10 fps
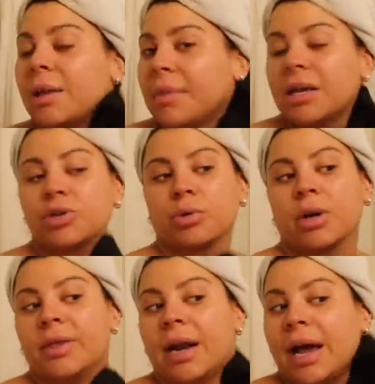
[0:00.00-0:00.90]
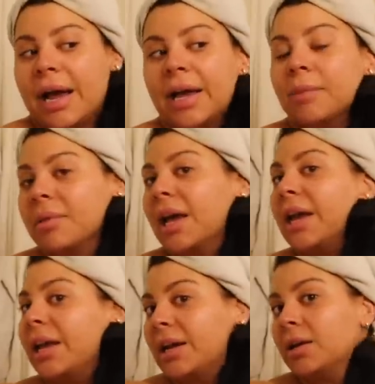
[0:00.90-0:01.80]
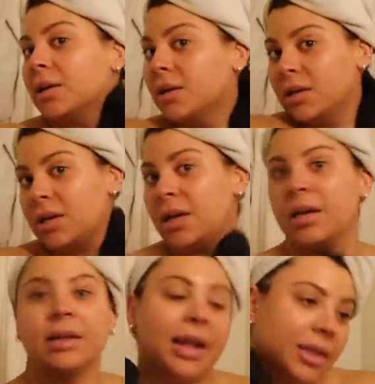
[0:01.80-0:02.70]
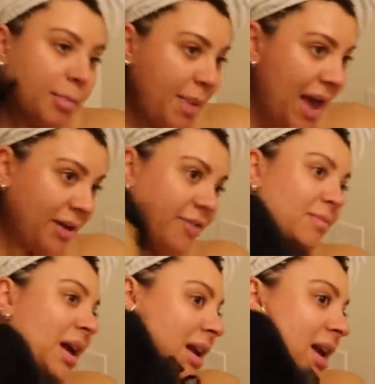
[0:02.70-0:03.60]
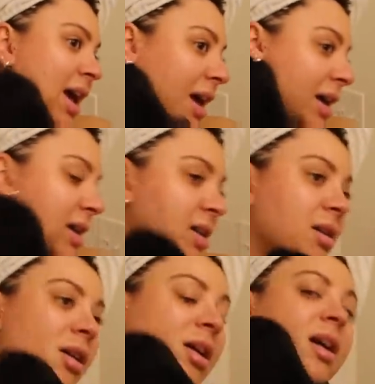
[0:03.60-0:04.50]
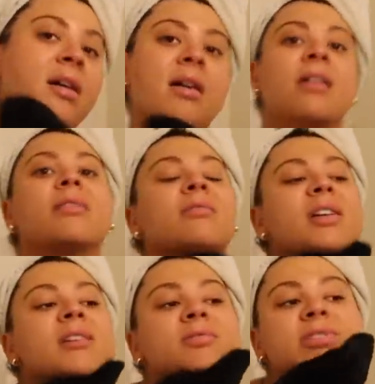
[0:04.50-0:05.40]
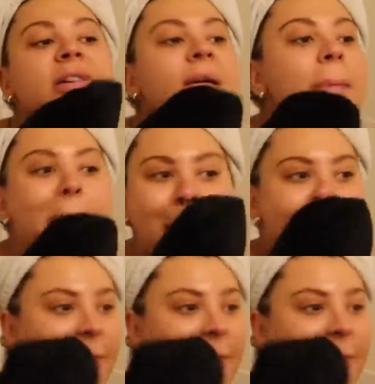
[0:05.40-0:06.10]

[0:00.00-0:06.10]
And make sure that I am getting like the back of my neck, around my